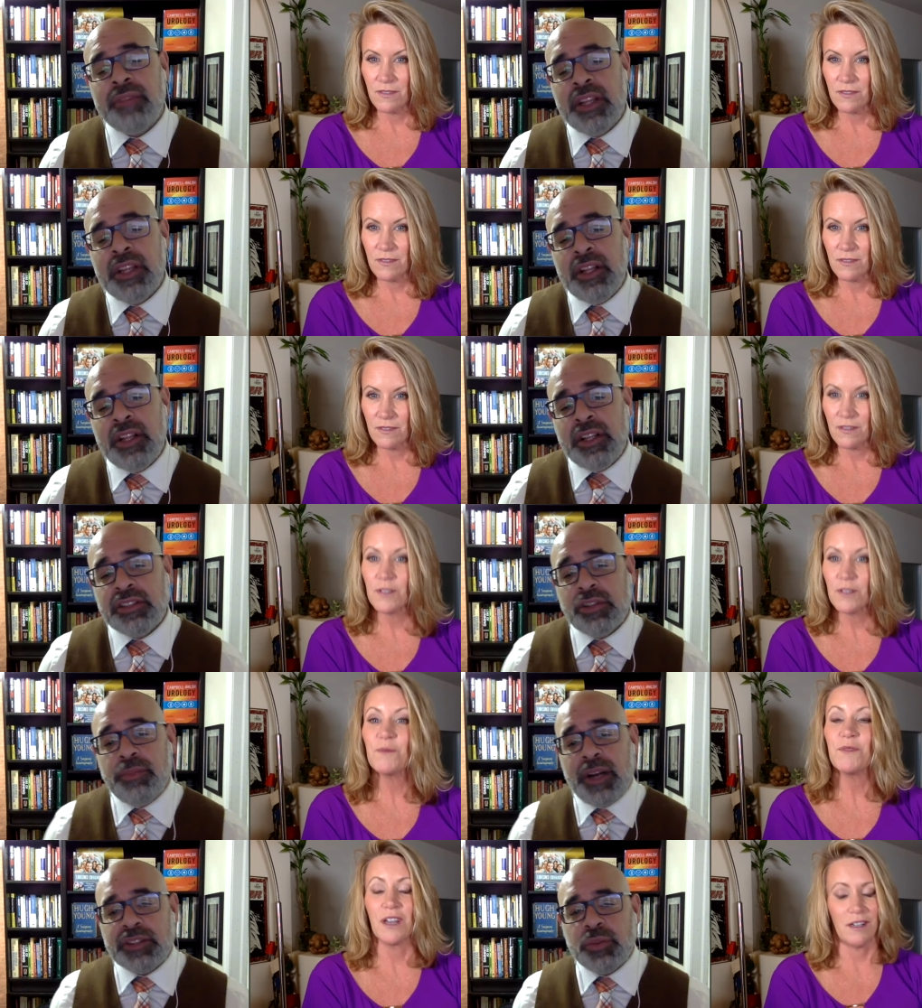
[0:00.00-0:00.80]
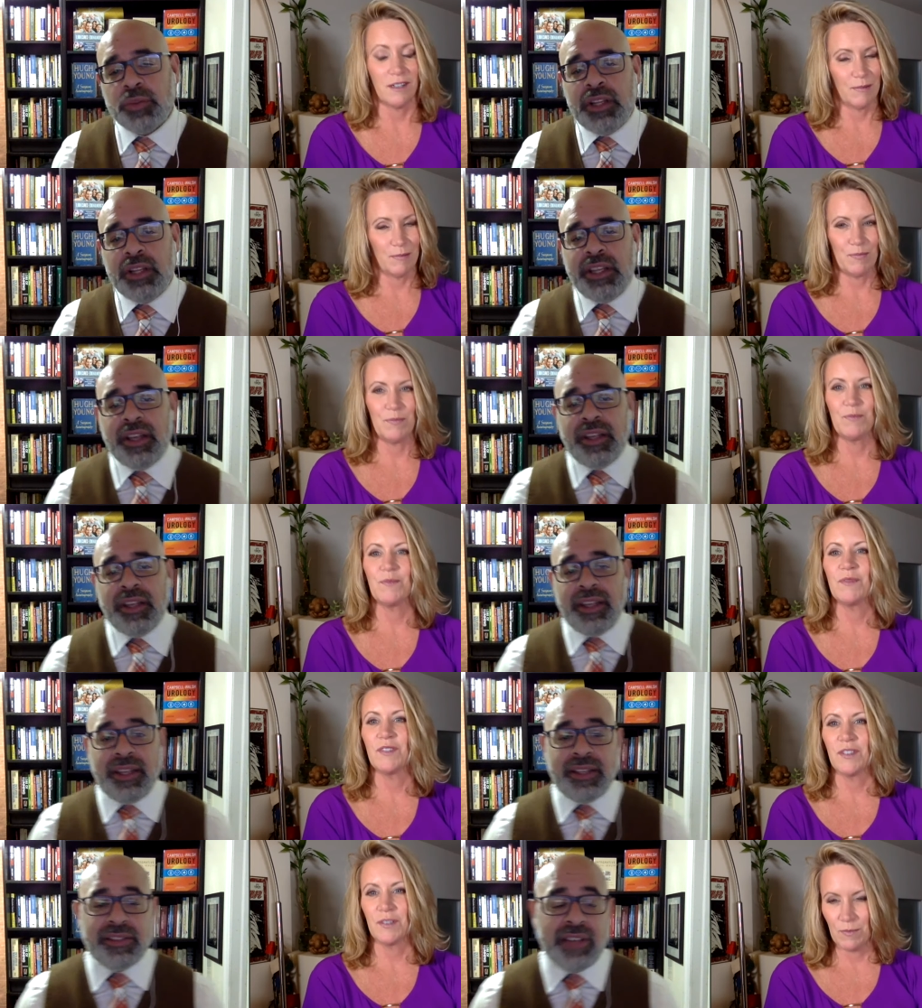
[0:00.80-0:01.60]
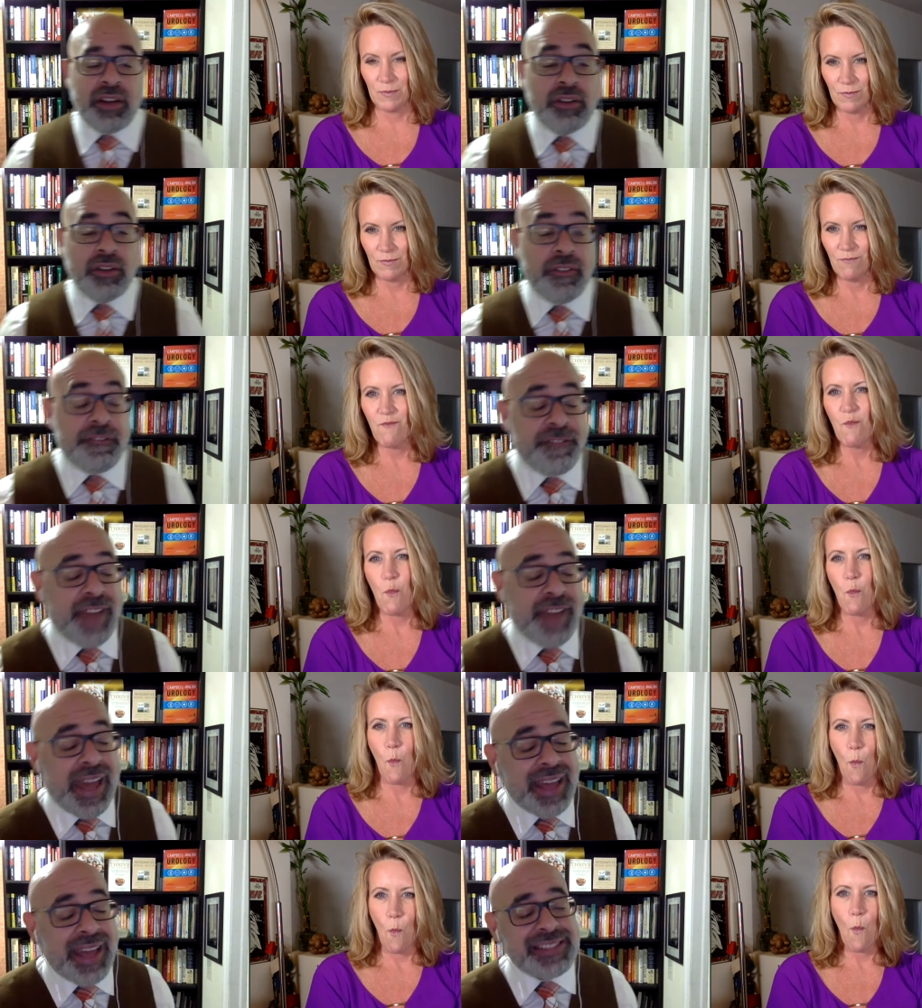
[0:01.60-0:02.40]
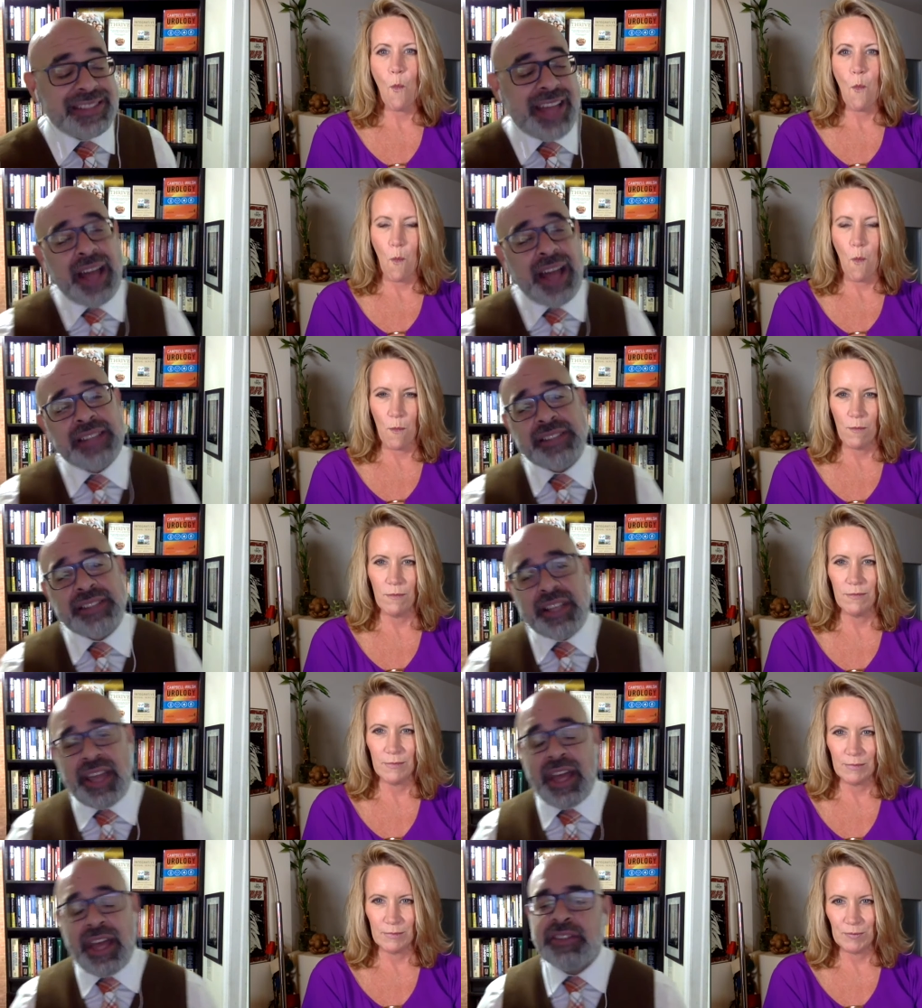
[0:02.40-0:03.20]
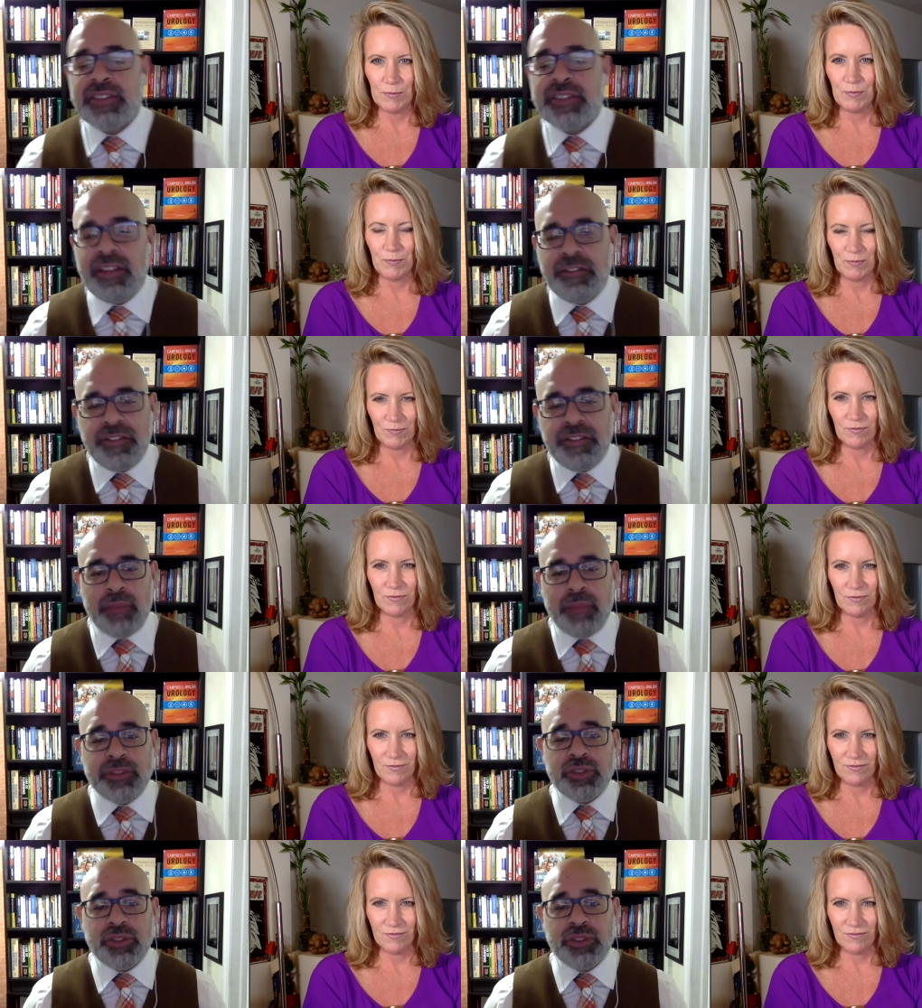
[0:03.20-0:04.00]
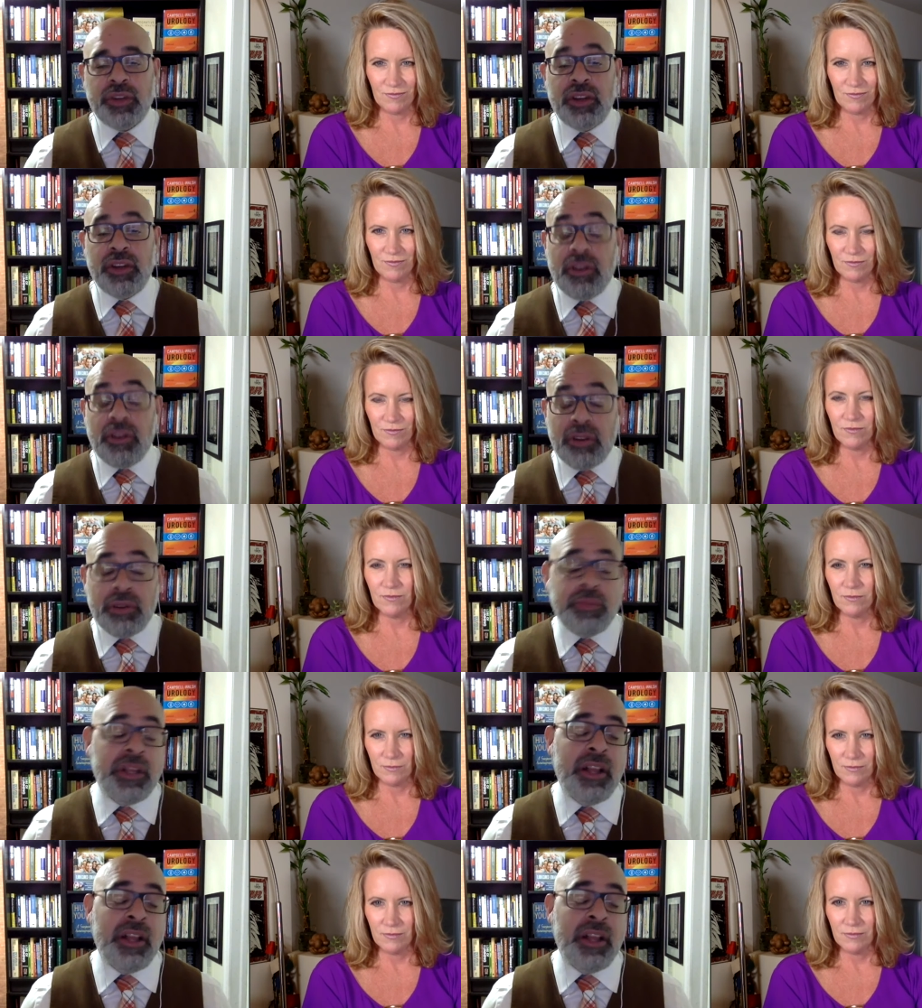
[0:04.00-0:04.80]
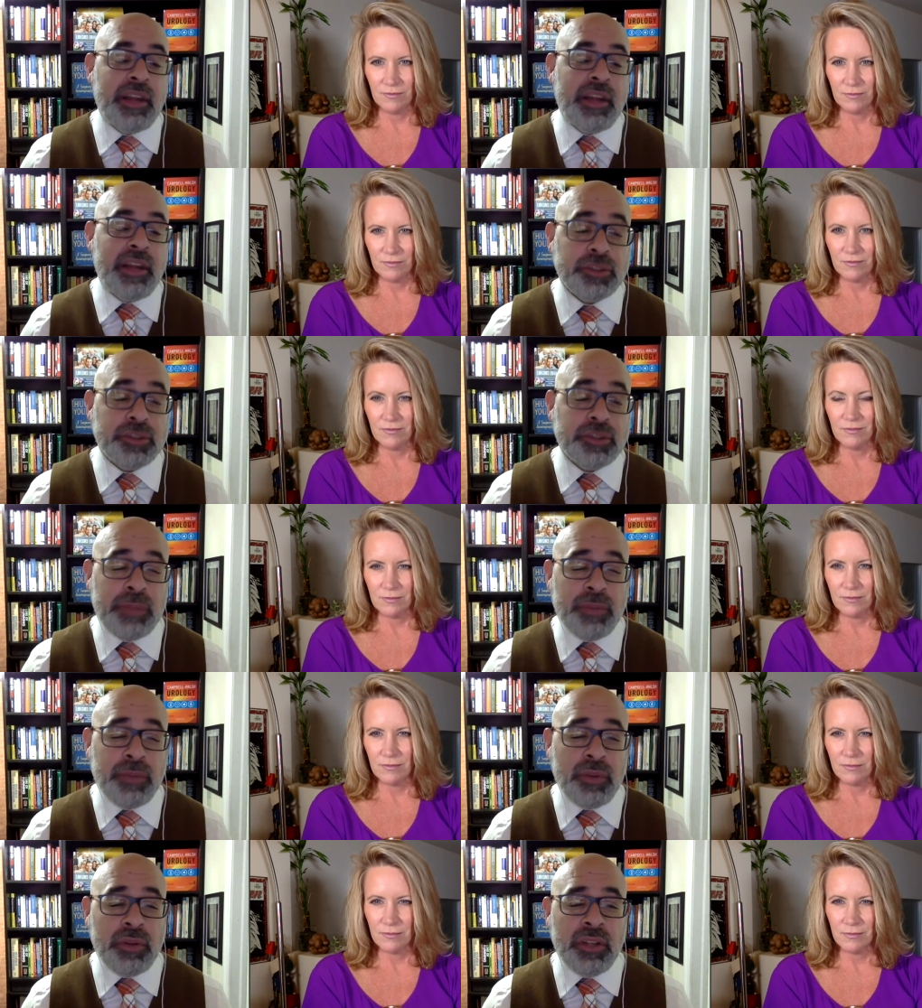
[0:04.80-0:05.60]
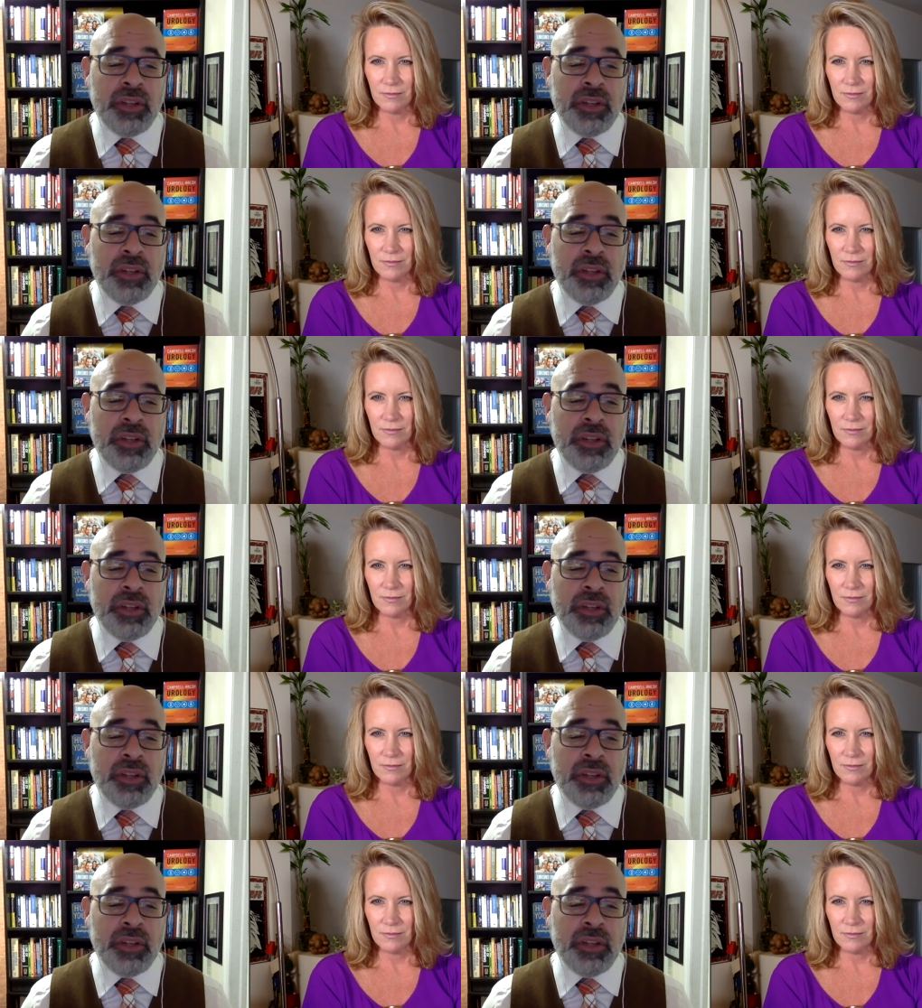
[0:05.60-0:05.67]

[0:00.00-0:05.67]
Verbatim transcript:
Speaker 1: So boswellia is a fantastic anti-inflammatory herb that most people